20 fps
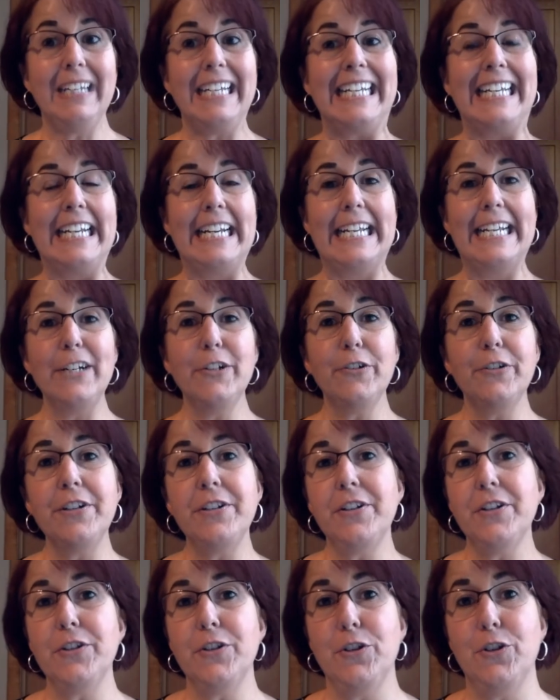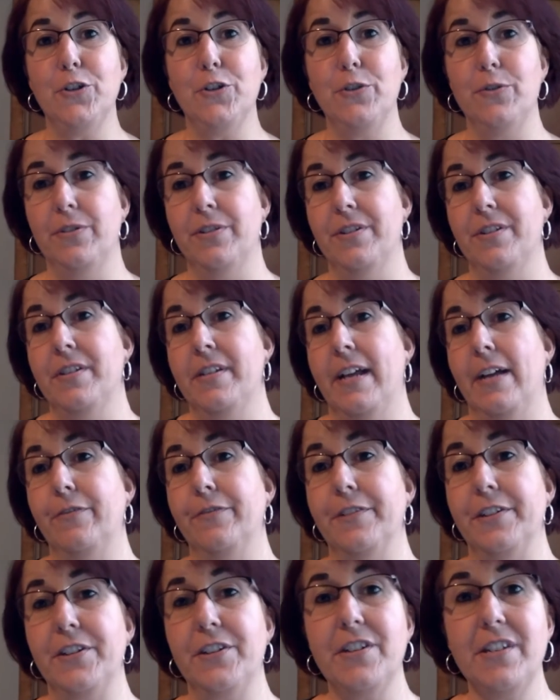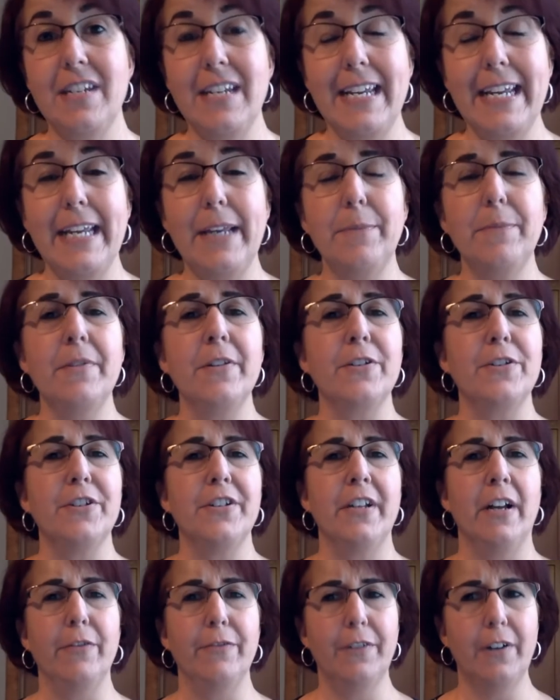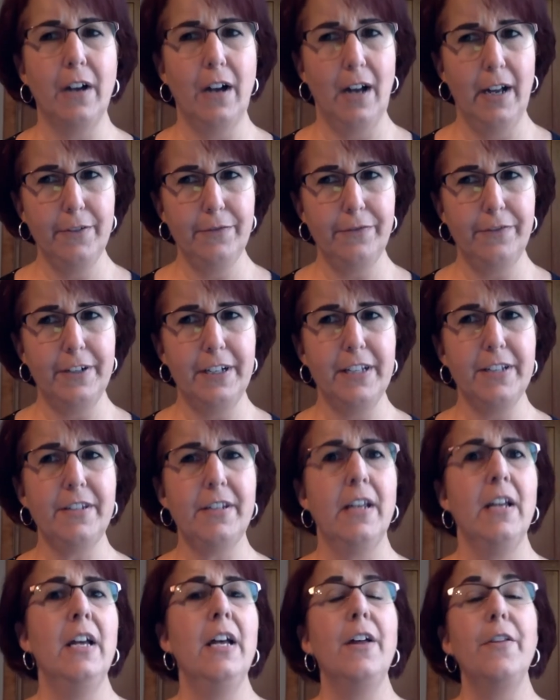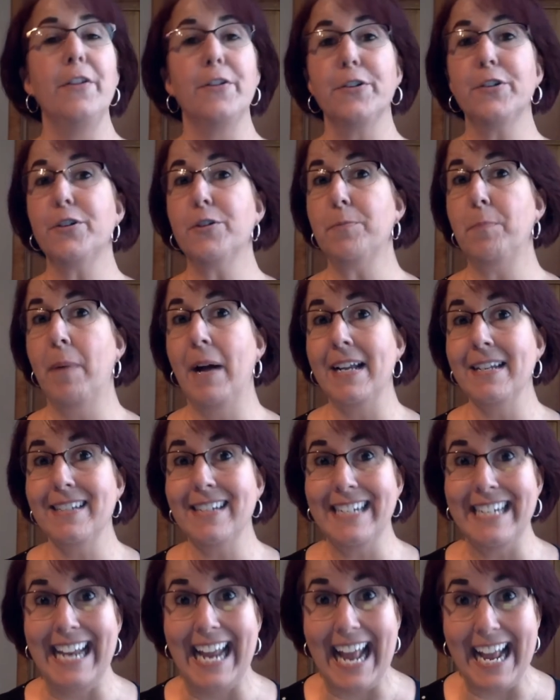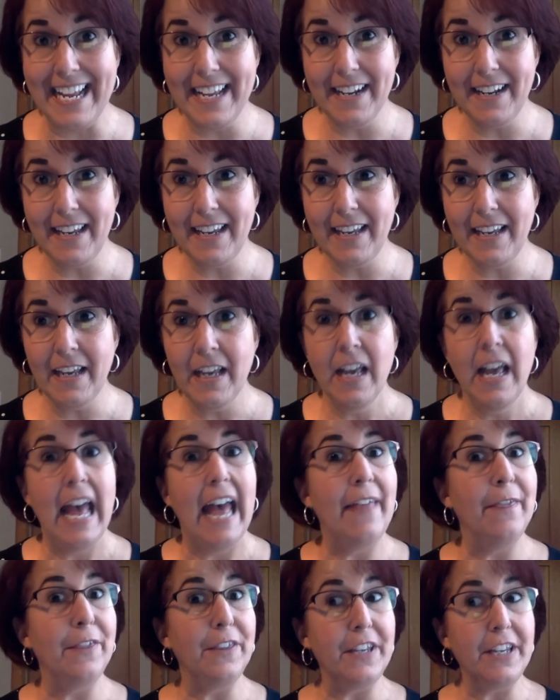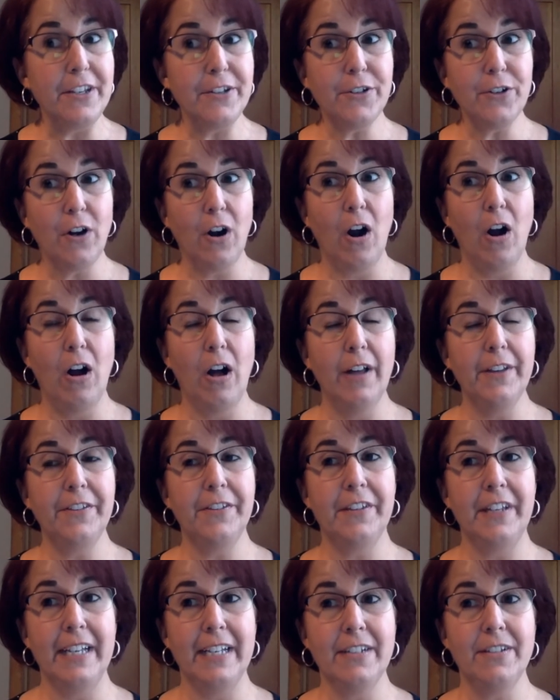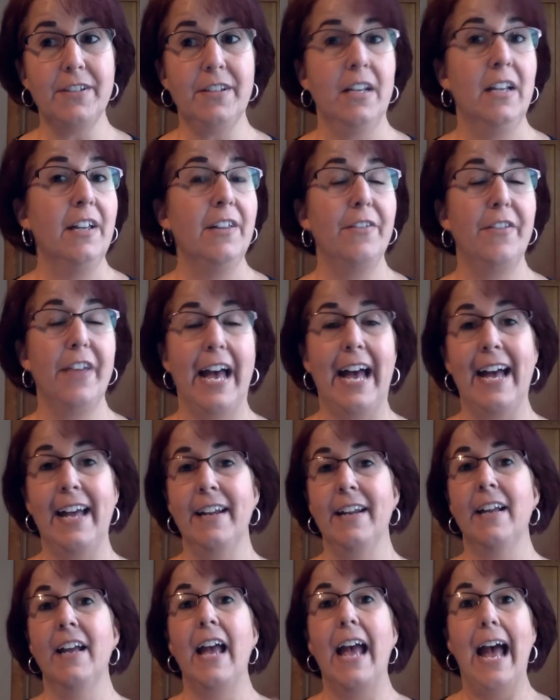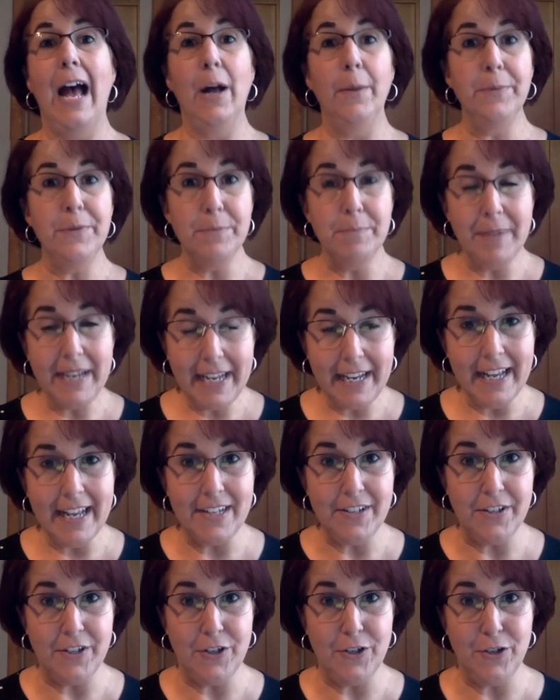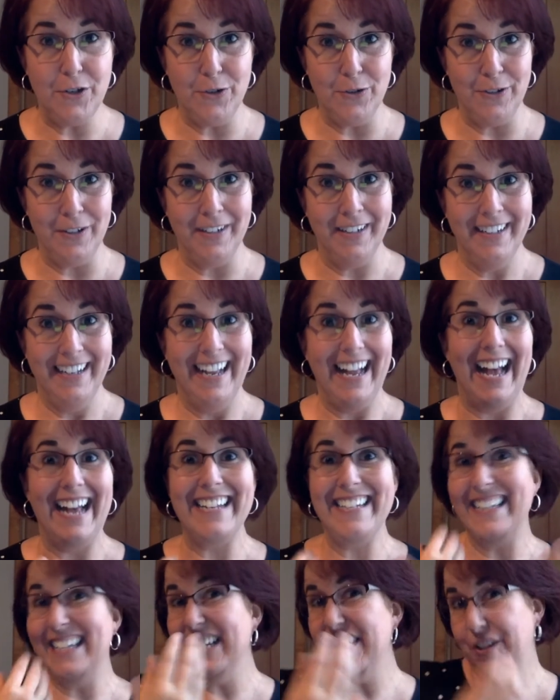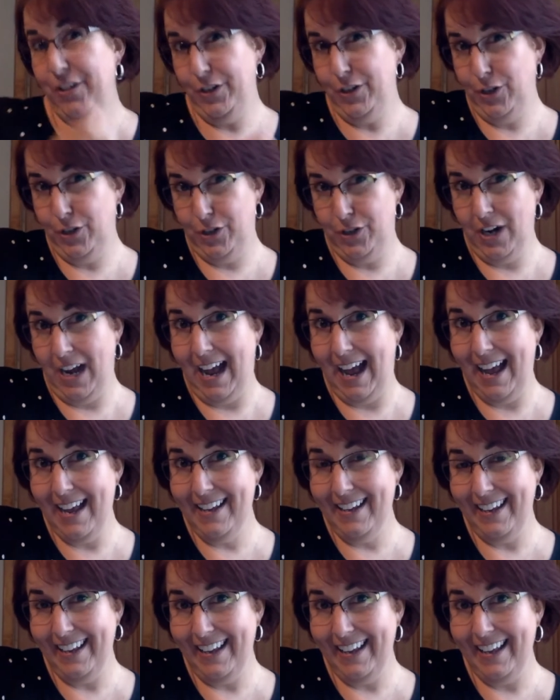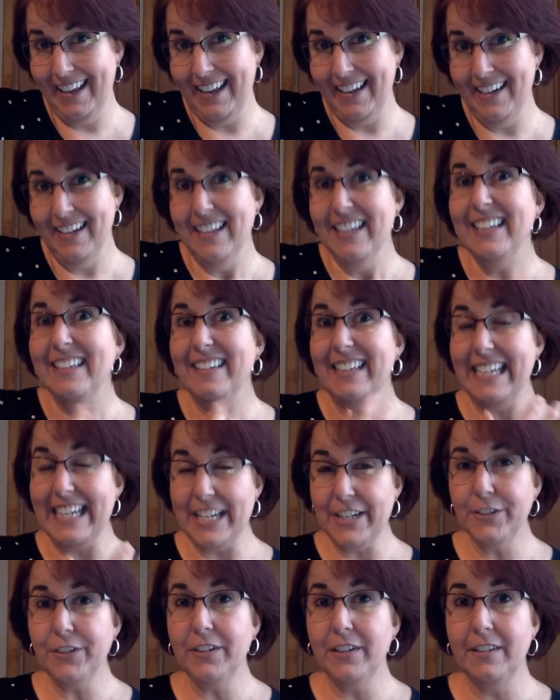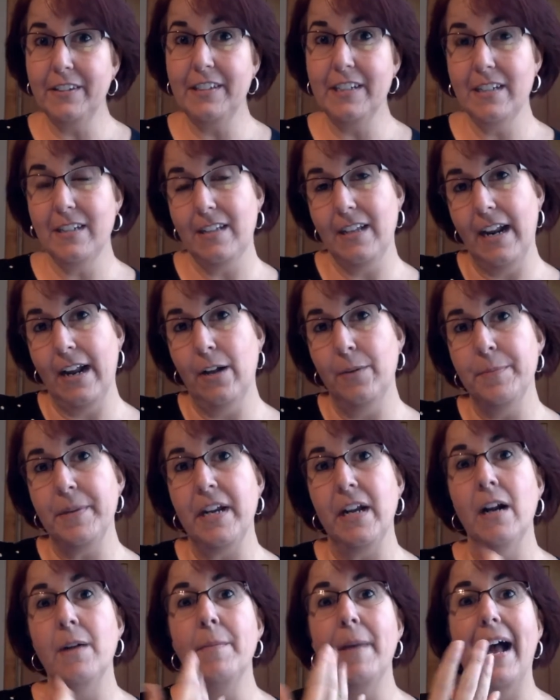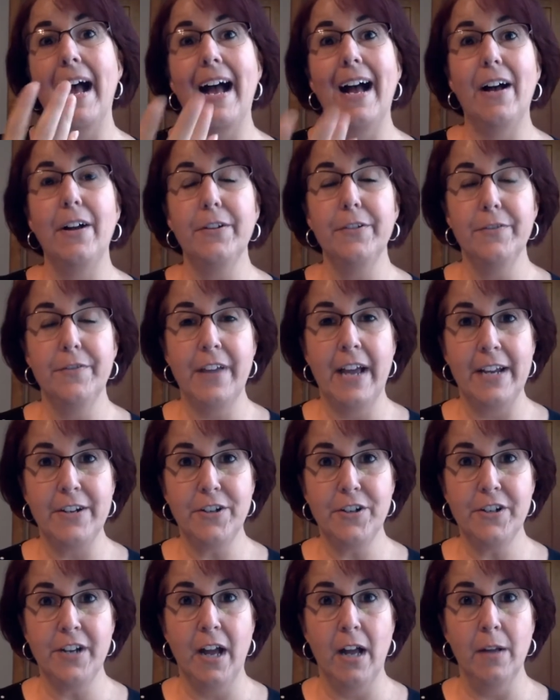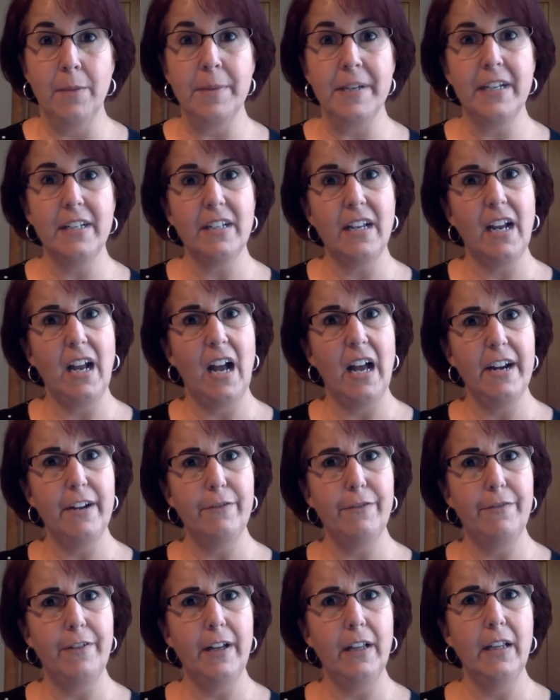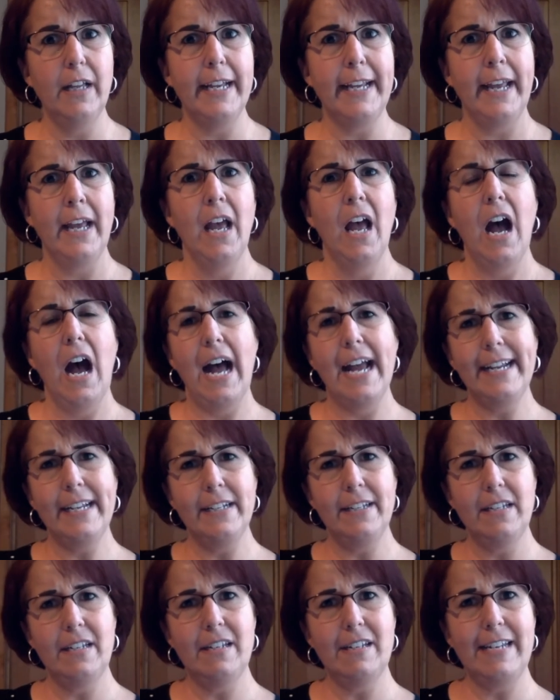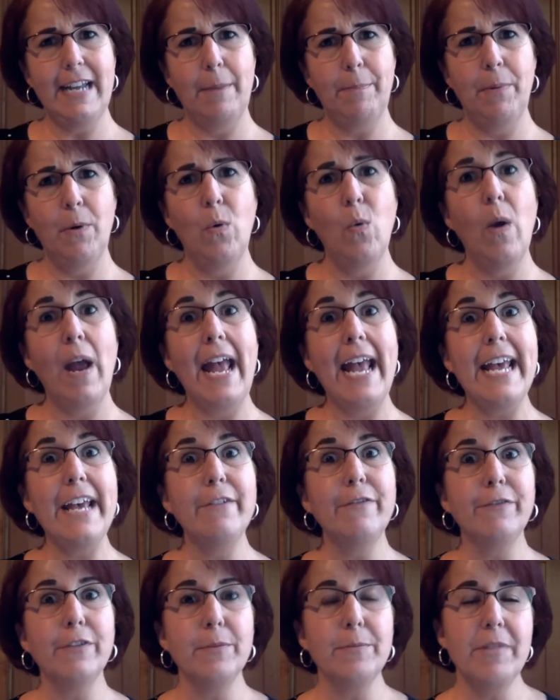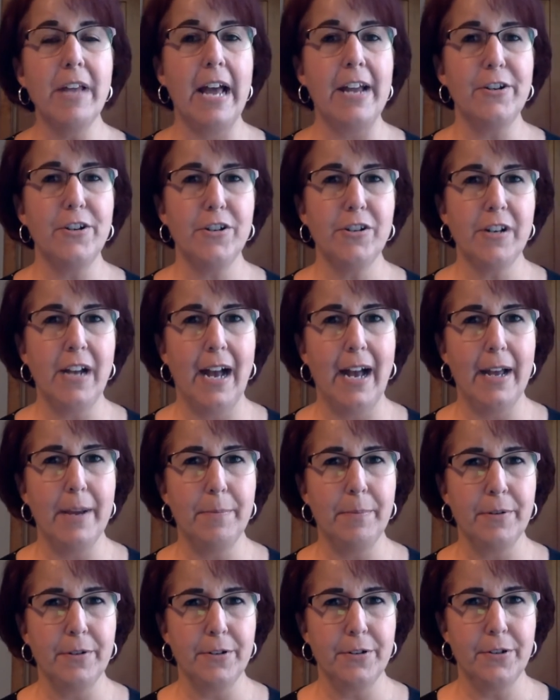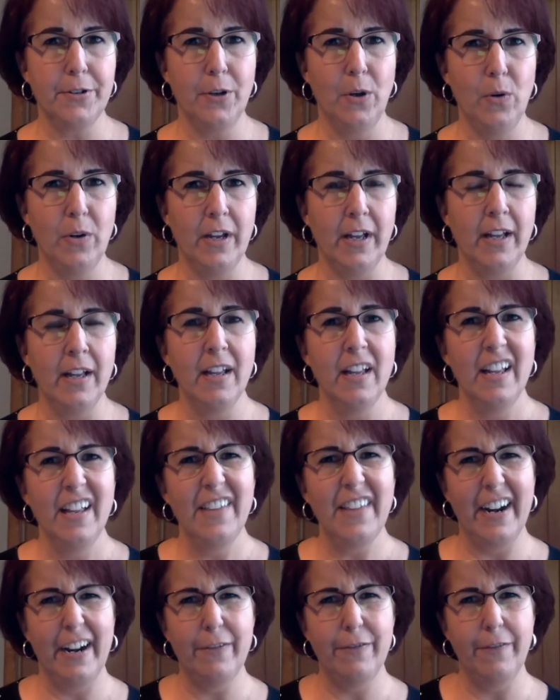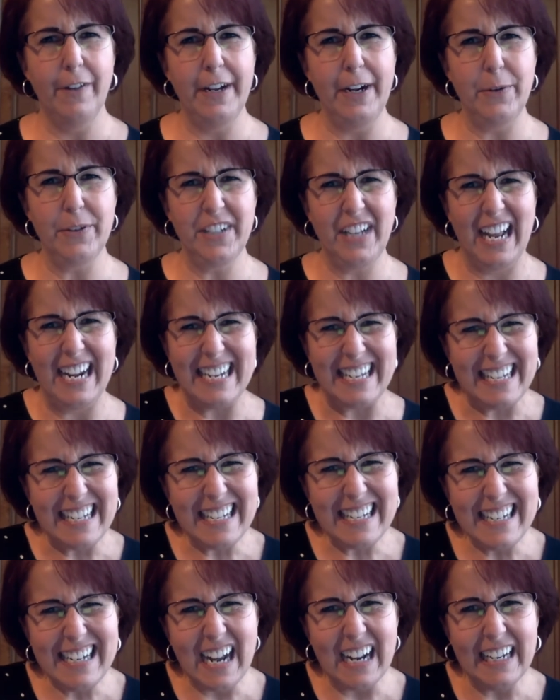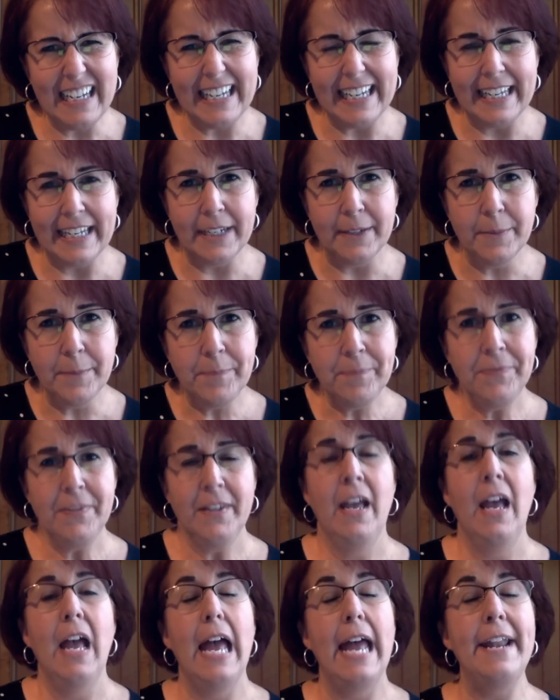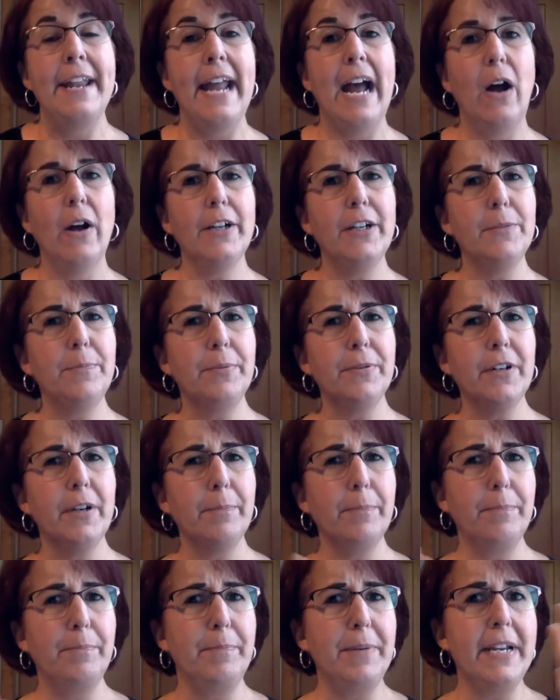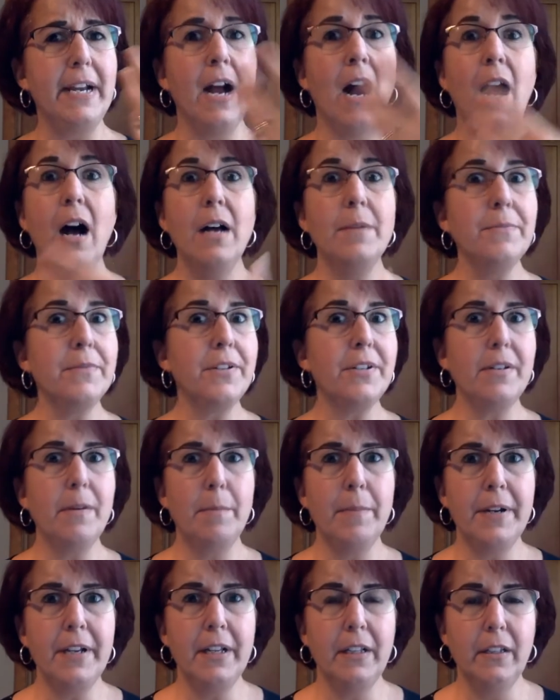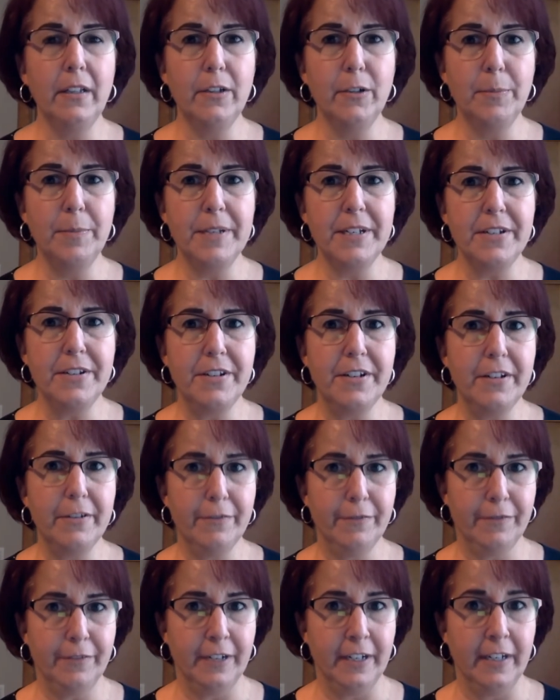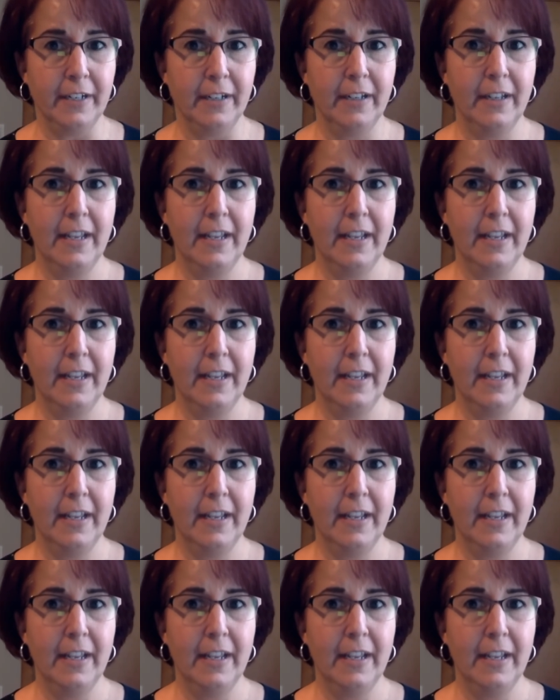It increases a student's self esteem, their self confidence, their spontaneity. These are all things that helped me as a student, as this shy kid. These are the things that helped me come out of that shell because I kind of felt like I could step away from that shy persona that I felt I was kind of stuck in. And now I could become somebody a little bit different.